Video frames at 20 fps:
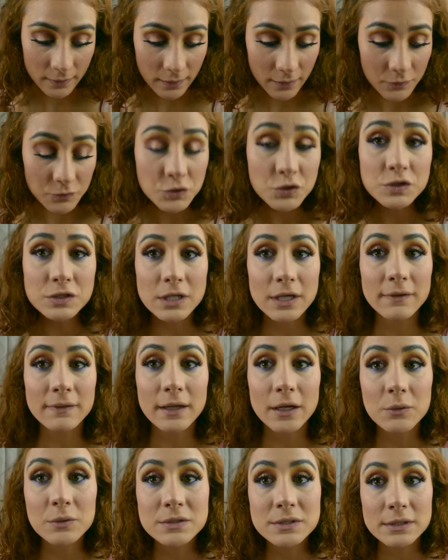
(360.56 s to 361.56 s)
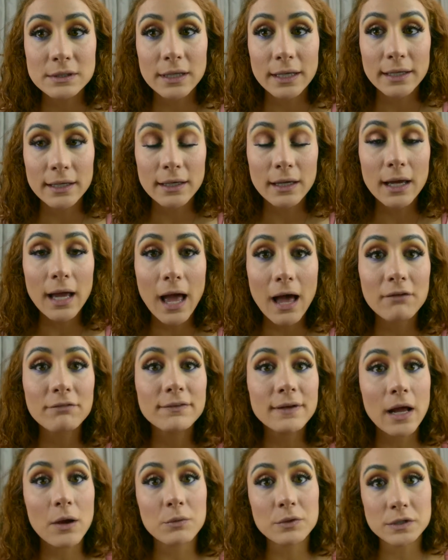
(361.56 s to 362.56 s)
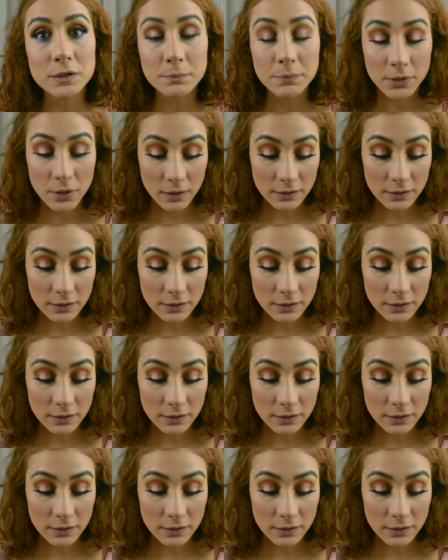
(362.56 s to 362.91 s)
I was just saying that it was like half an hour to put